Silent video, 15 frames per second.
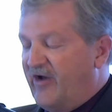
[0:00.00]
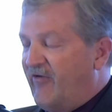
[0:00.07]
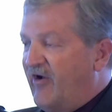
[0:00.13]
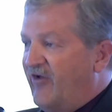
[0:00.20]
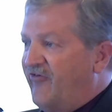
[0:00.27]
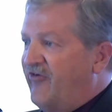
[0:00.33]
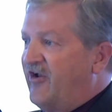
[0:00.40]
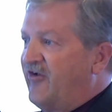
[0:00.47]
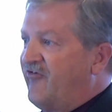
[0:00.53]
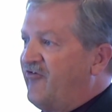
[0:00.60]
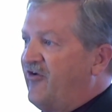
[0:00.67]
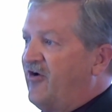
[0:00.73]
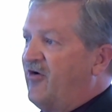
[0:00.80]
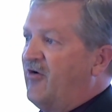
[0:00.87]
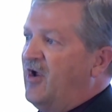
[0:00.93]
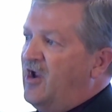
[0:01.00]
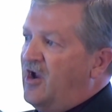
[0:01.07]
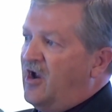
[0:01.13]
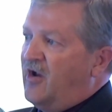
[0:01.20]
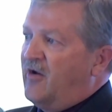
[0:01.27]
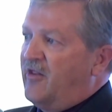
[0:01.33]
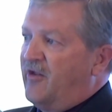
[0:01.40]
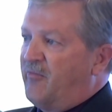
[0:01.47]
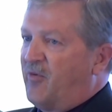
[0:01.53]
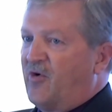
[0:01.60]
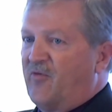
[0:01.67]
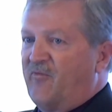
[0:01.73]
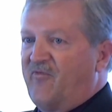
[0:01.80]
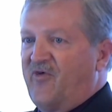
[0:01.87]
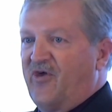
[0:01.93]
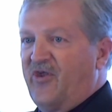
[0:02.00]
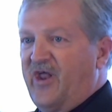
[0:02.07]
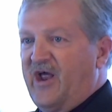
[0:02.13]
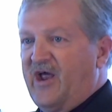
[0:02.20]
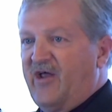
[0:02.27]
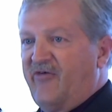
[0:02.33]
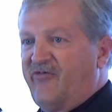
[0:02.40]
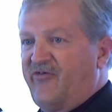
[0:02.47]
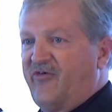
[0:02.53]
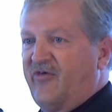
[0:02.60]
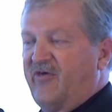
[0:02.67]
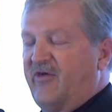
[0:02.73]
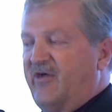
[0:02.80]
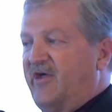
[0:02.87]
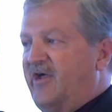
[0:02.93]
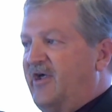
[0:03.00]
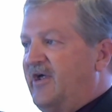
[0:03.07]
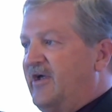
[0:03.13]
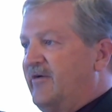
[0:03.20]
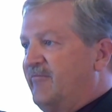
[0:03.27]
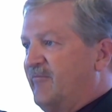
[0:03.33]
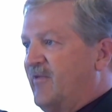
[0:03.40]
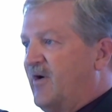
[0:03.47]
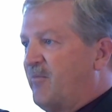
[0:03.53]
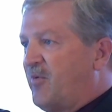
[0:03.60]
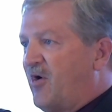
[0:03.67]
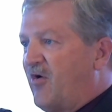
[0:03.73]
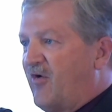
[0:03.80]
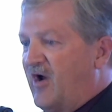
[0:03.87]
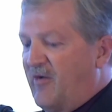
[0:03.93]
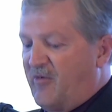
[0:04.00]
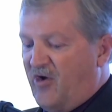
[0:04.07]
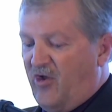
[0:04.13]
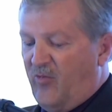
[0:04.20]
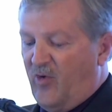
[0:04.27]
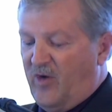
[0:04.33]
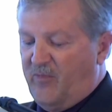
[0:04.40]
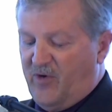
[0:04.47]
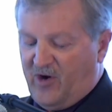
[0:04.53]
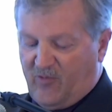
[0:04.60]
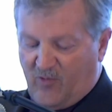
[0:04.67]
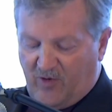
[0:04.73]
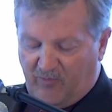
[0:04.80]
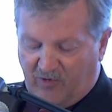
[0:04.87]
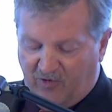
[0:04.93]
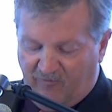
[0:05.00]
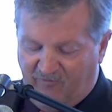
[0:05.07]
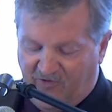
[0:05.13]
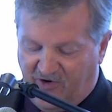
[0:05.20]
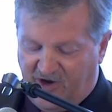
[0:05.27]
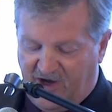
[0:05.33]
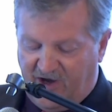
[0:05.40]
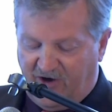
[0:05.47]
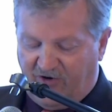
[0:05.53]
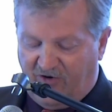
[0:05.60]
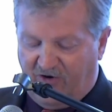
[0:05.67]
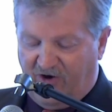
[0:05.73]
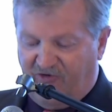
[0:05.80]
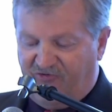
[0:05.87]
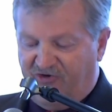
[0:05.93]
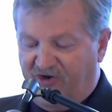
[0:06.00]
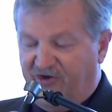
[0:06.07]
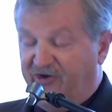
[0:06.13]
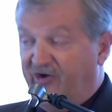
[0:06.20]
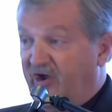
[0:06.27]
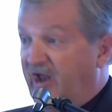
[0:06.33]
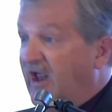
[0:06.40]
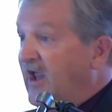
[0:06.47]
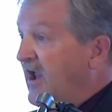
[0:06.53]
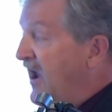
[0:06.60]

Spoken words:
interesting. So the Broomfield has a program called One Book, One Broomfield. I encourage you to do it.